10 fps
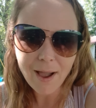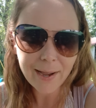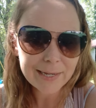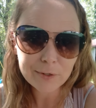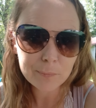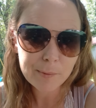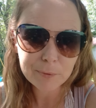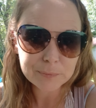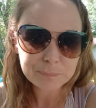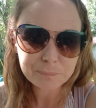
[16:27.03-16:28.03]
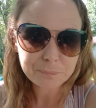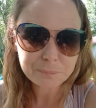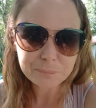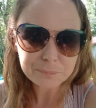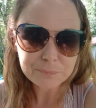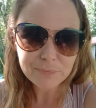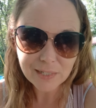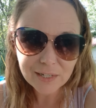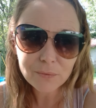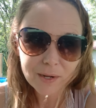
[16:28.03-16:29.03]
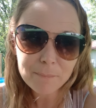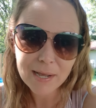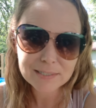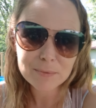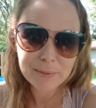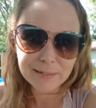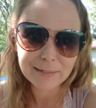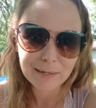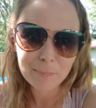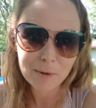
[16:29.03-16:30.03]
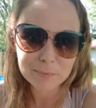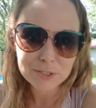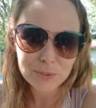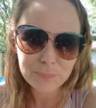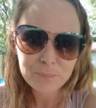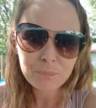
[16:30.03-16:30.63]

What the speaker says: I can't remember. It'll come back to me again, I promise you.